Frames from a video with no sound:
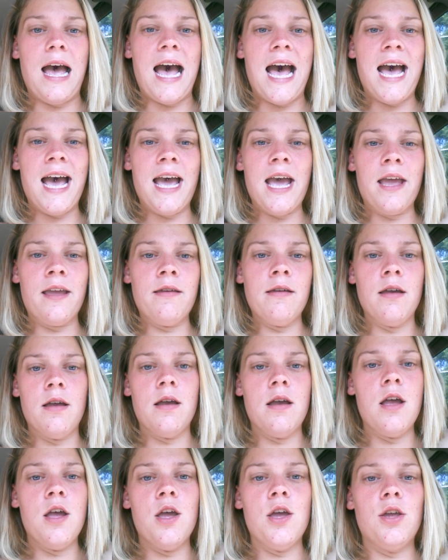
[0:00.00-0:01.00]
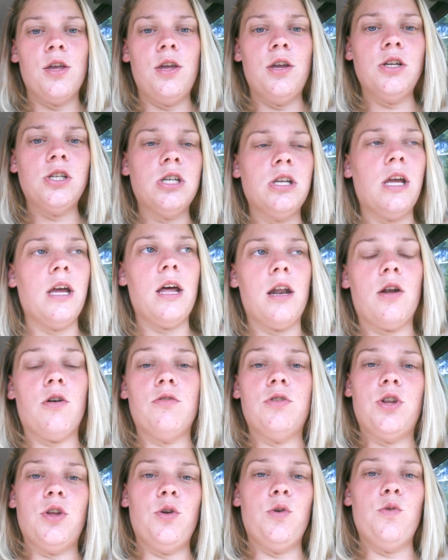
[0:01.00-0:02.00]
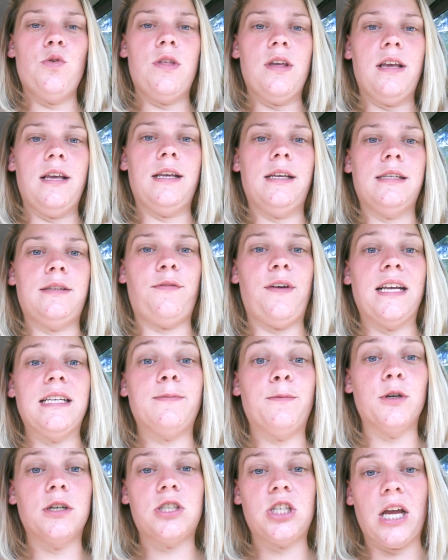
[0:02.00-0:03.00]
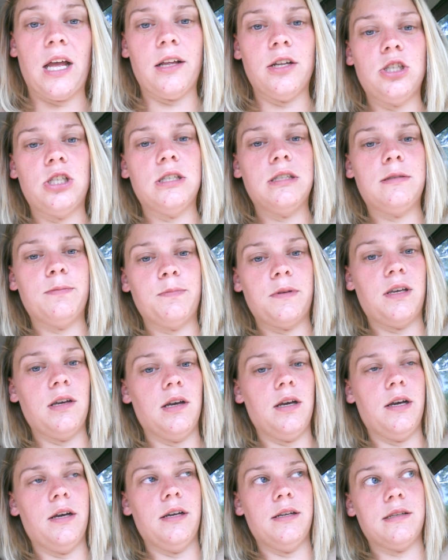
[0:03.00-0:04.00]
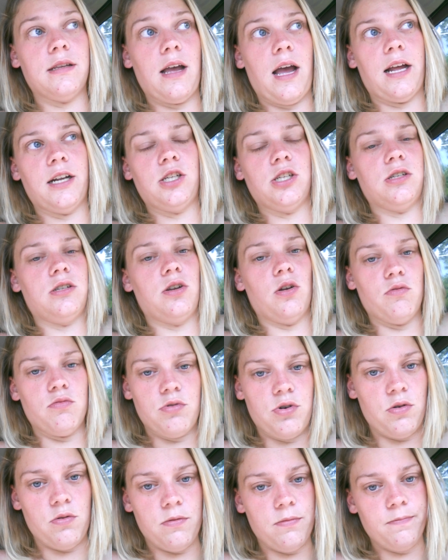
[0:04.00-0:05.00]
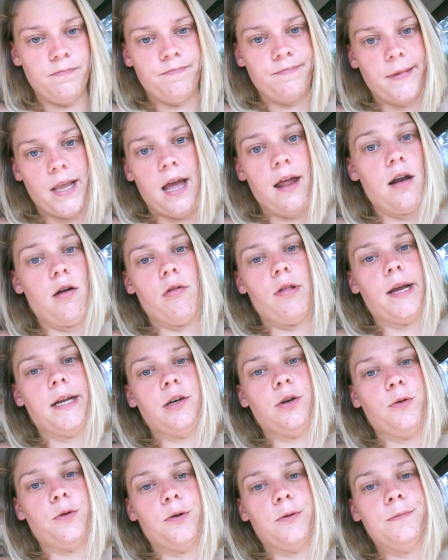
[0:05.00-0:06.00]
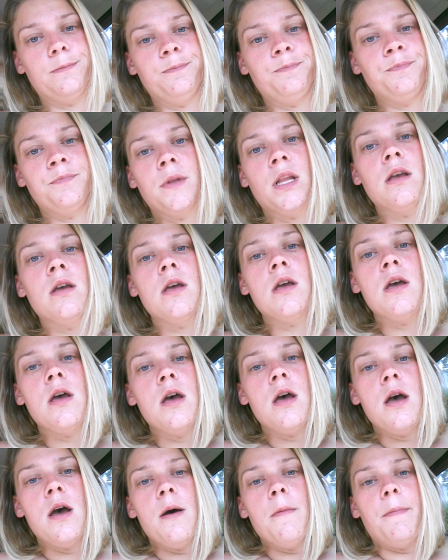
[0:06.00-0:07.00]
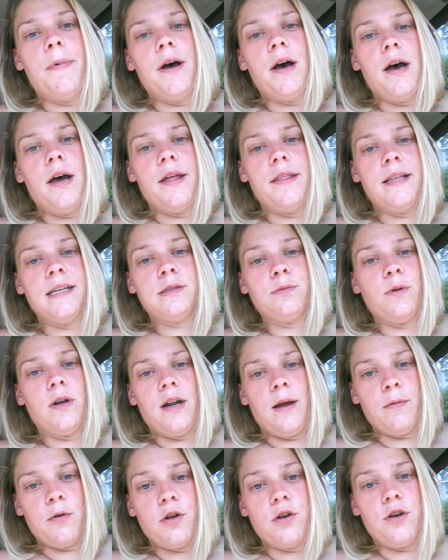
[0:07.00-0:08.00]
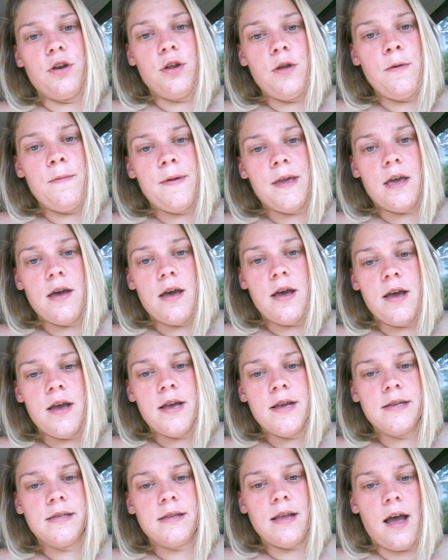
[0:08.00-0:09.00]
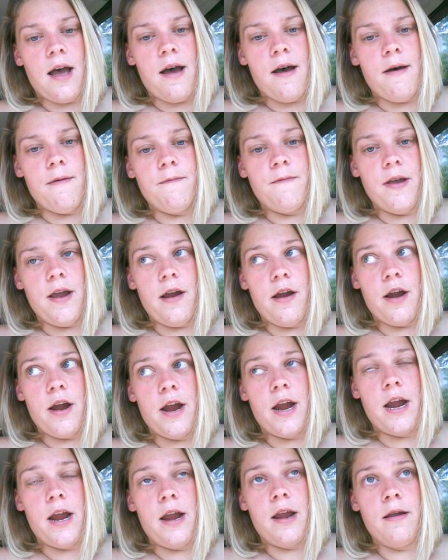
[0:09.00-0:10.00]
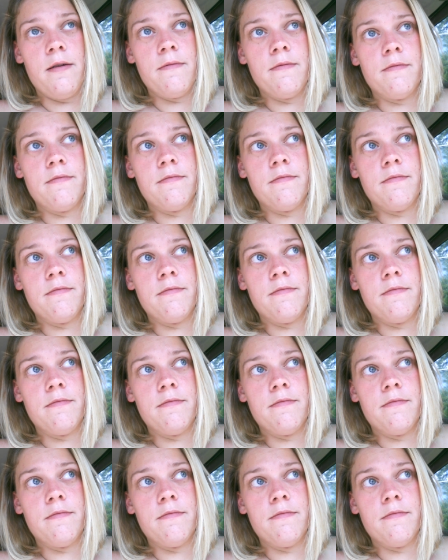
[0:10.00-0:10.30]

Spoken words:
Hi. Usually I don't do these Facebook challenges because I just don't do them. I don't like doing them. But this one I'm going to do because I'm very